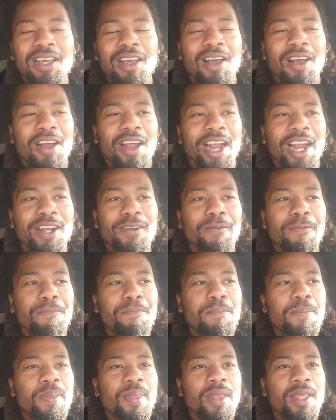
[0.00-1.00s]
Alright.
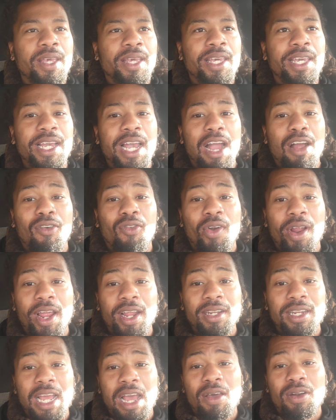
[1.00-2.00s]
He got
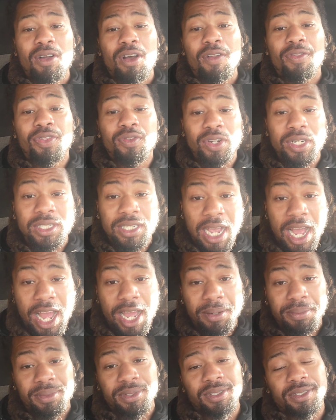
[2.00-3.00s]
ran down on 3
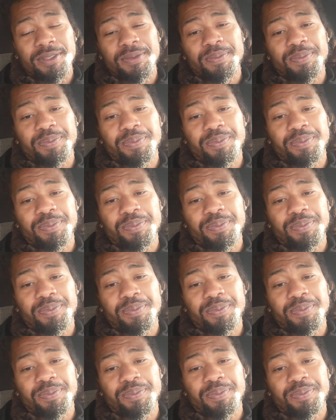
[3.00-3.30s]
times.